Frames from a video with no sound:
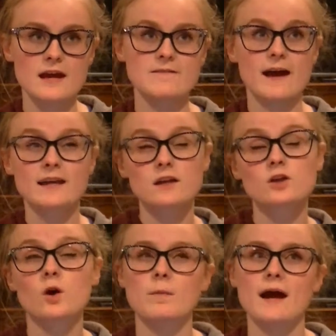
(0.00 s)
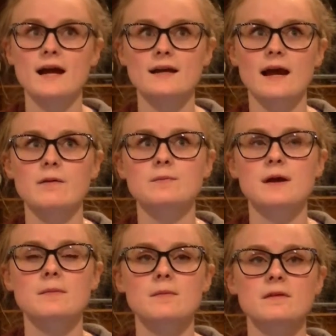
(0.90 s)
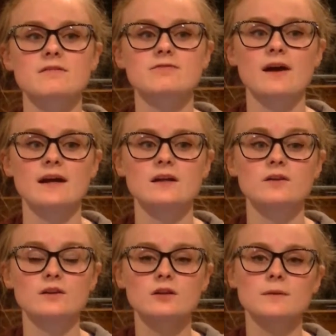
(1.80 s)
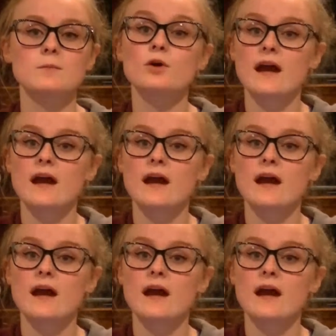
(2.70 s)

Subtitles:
If I could go back, I would probably find a little bit more